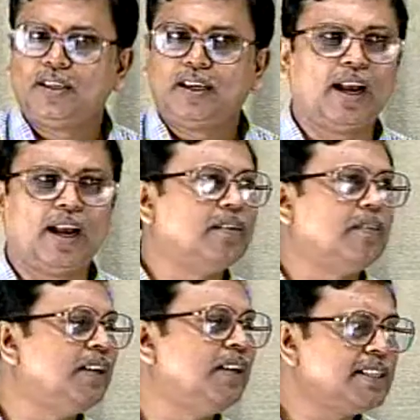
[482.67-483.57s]
And
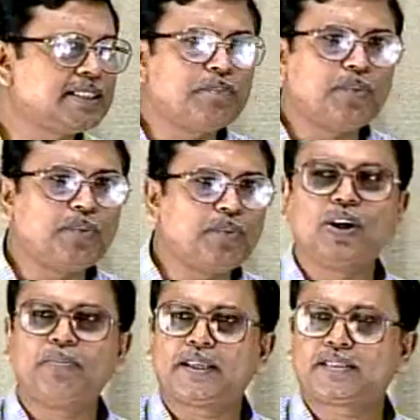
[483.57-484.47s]
very simple way
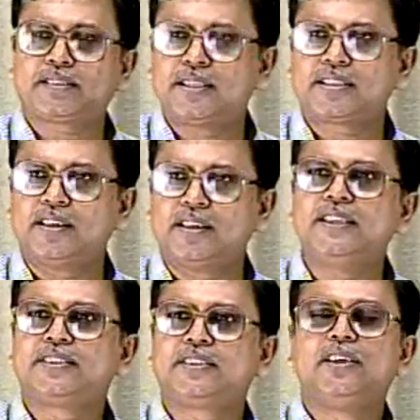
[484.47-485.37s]
of acceleration
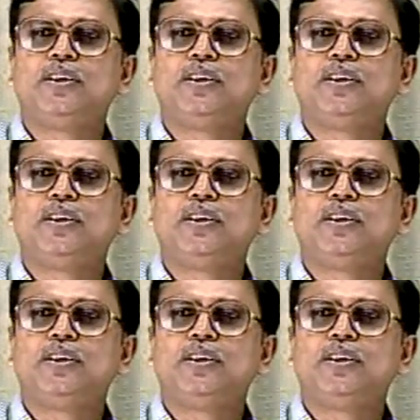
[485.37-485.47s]
is